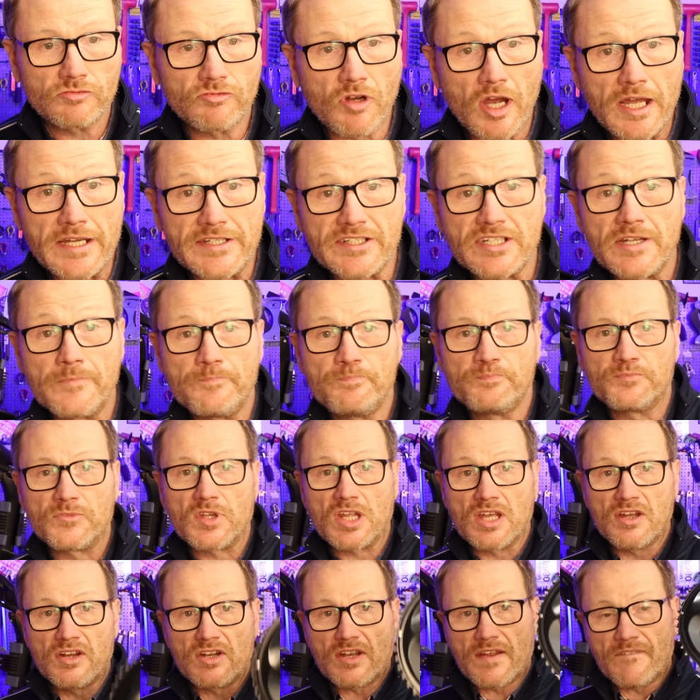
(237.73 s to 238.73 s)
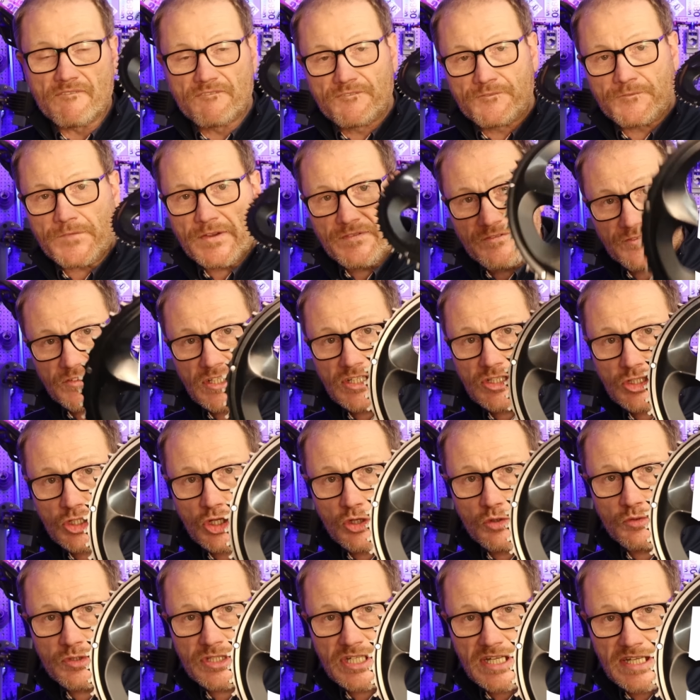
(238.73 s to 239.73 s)
Right.
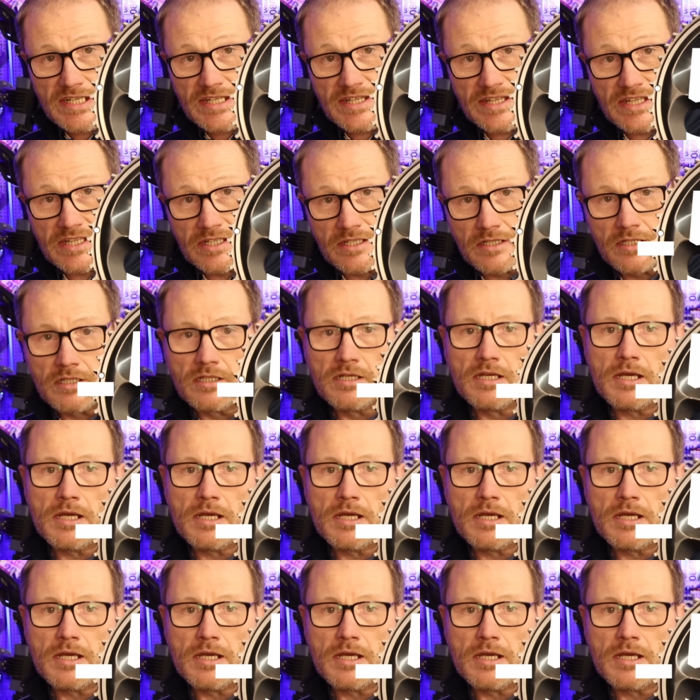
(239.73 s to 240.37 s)
52 teeth